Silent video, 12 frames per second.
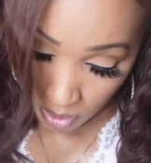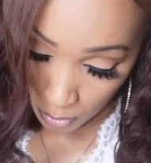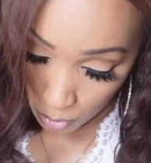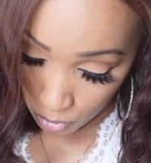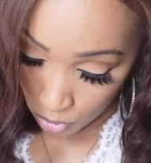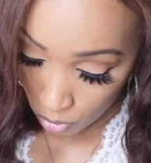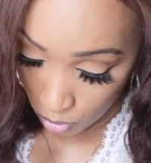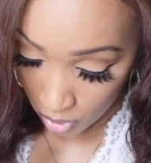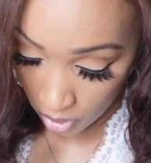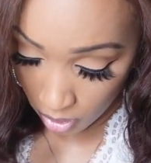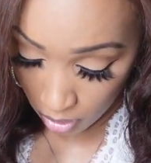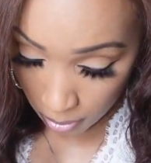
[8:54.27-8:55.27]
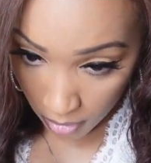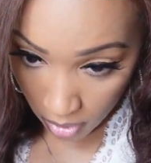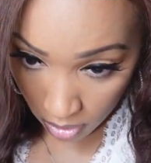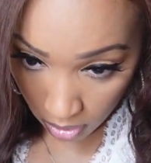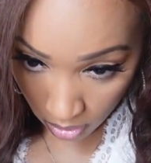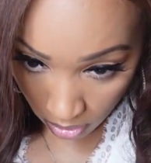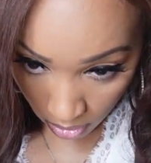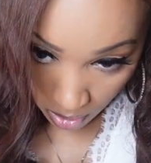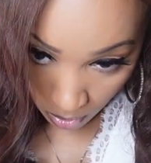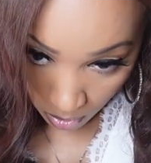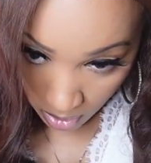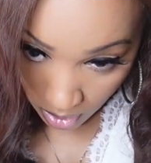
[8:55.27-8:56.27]
I'm going to clip this
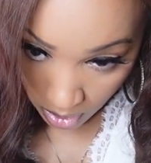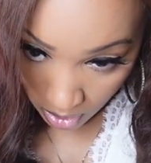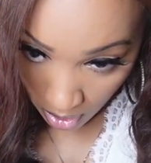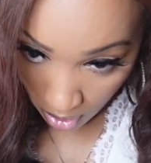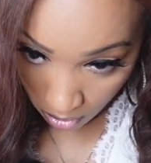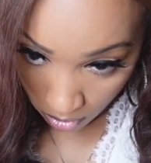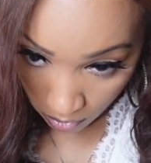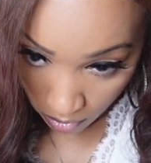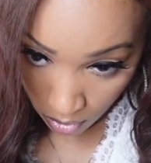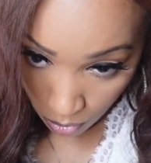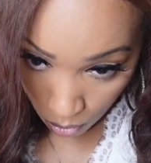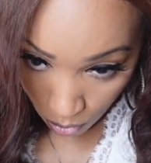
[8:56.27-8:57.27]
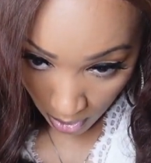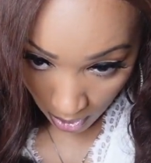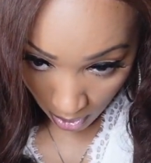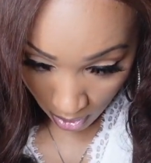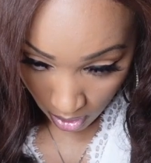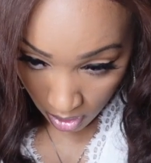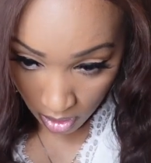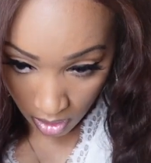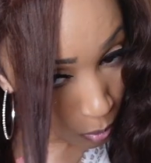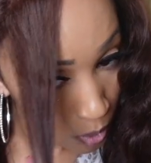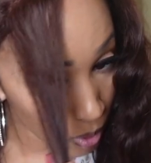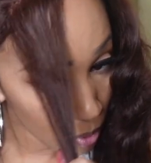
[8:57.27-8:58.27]
so it is out of the way.
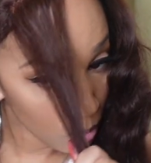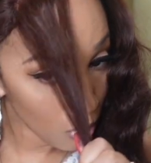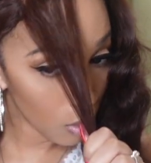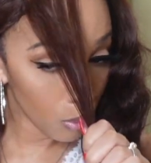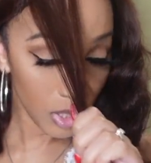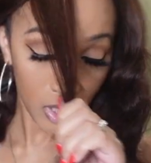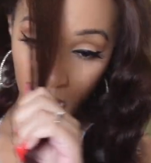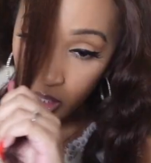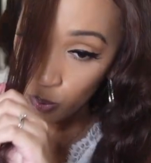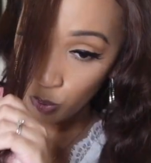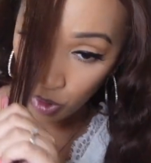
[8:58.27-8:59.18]
And we're going to go in and we're